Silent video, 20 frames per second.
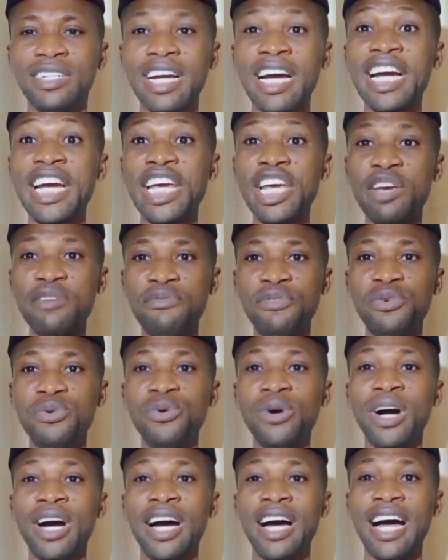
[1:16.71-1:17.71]
that gave
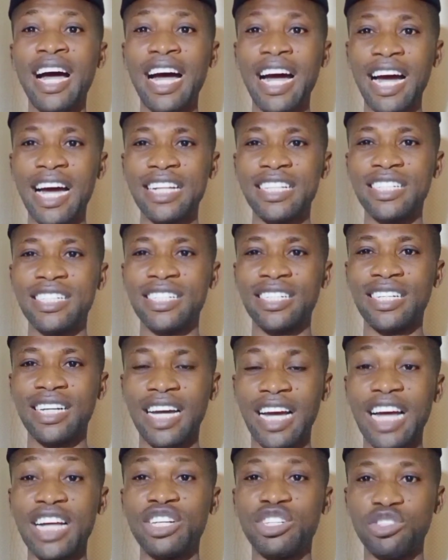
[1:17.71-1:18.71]
you her heart
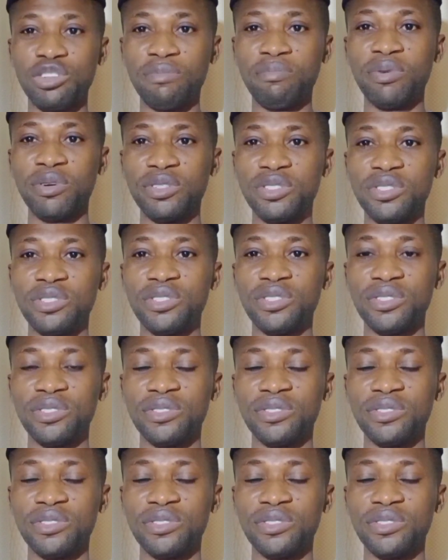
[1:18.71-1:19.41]
and support.